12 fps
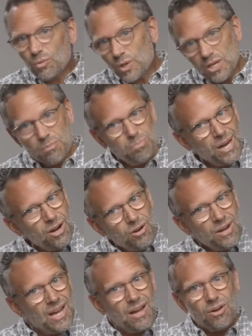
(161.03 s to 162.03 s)
When you bear
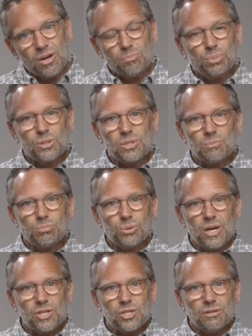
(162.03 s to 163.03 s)
down and put some
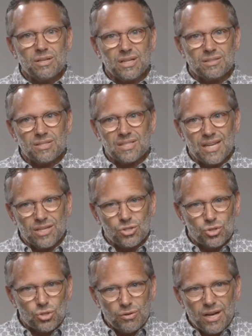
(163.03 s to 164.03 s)
pressure, it stays
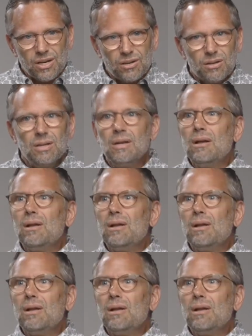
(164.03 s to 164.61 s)
straighter.